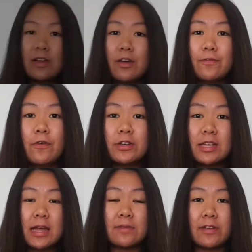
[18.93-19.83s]
For
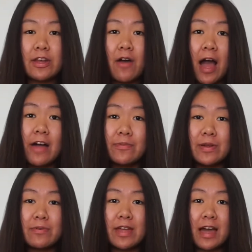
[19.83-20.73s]
today's video, I'll be
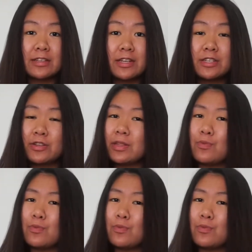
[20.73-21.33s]
reacting to the